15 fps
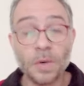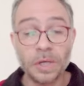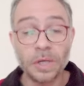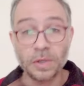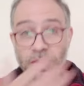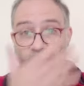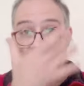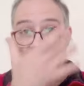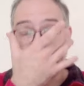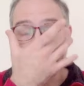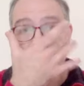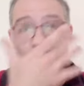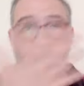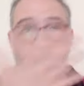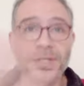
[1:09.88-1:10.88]
We could also
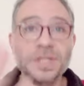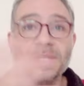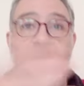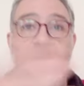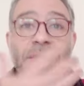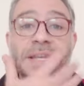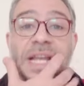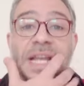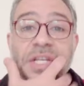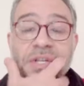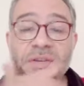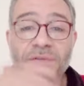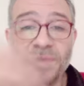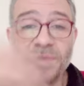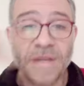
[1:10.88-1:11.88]
ask questions about the
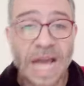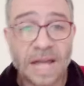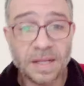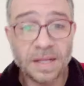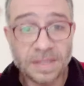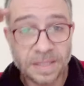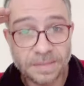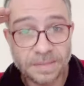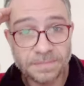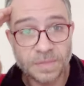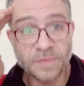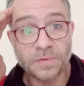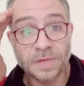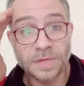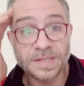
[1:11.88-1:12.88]
nature of reality.
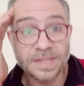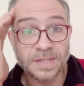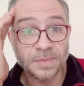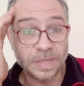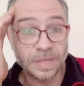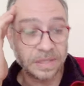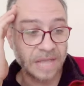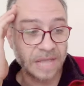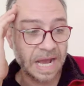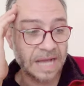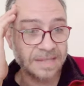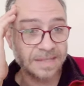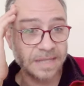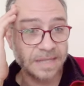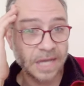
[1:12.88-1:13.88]
So for instance, we could
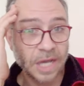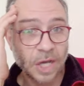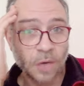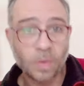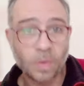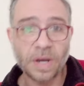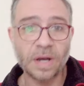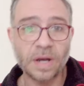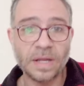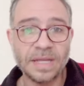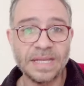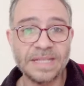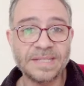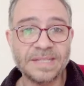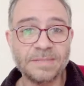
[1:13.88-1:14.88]
ask, what are
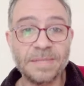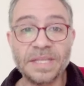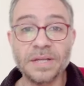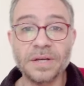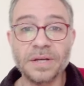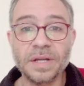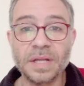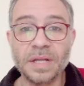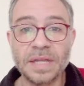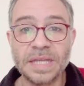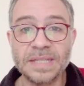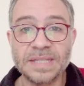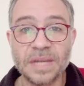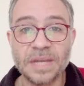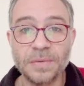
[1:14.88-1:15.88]
these material
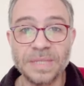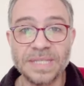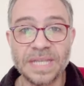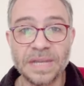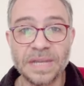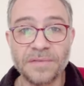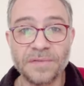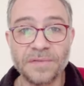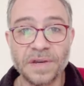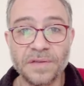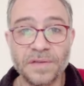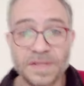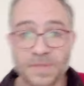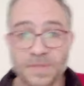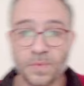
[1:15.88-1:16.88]
things that we see in
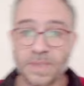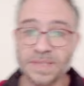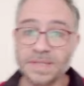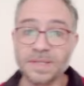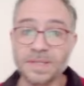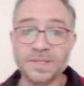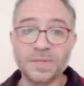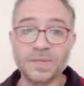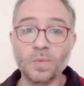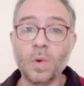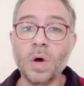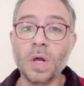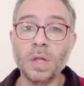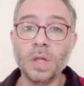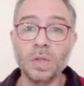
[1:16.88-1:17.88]
front of us? What's this
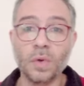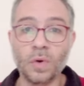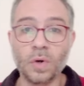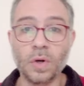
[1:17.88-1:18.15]
wall?